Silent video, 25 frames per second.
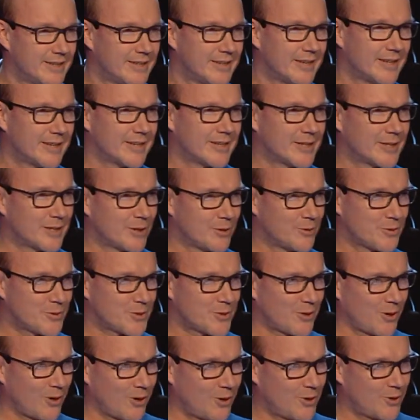and it looks
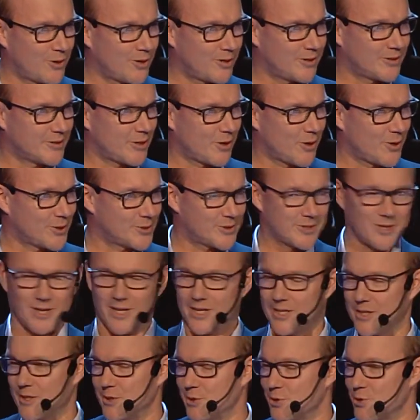a lot
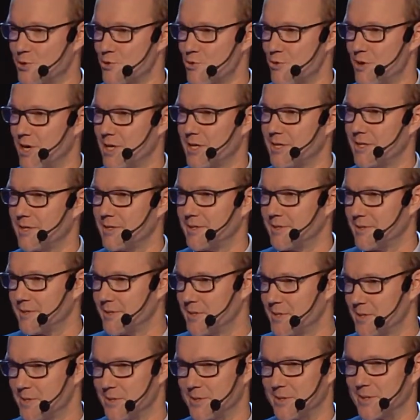like a truck,
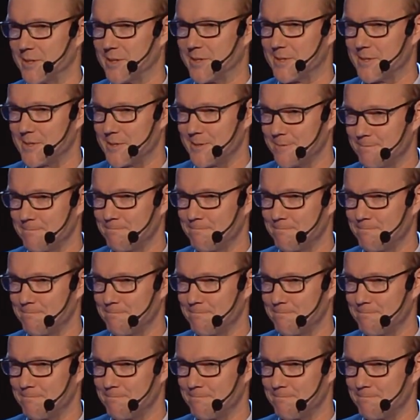doesn't it?